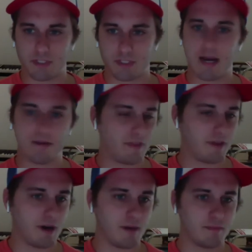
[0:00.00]
sign
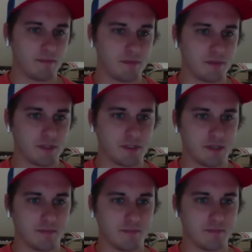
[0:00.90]
everything up just
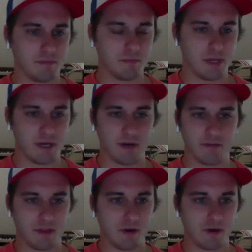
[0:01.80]
to get
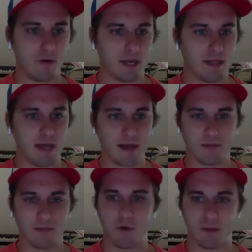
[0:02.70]
everything going and
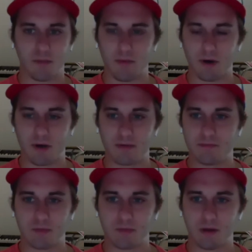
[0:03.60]
then one by one
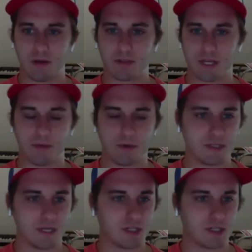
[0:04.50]
close on the
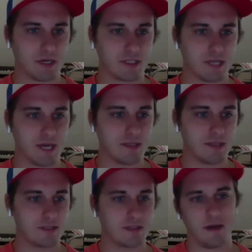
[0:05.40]
ones that actually make sense?
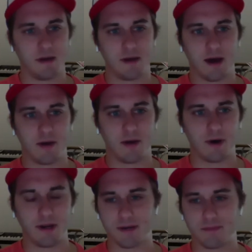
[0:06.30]
I don't
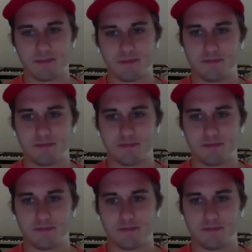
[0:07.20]
want to.